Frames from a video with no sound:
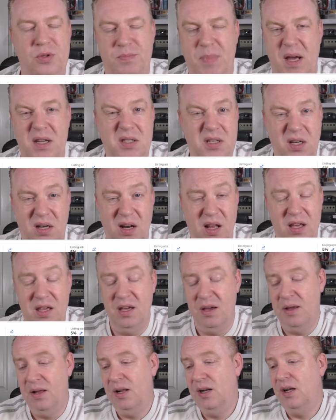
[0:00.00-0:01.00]
basically.
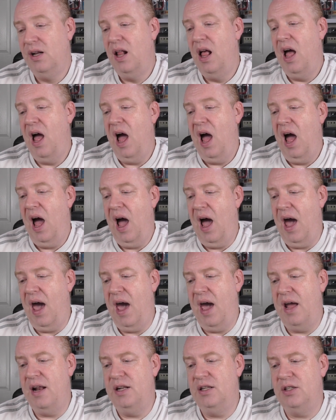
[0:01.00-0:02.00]

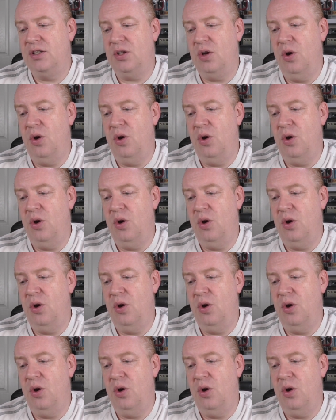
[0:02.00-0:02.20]
And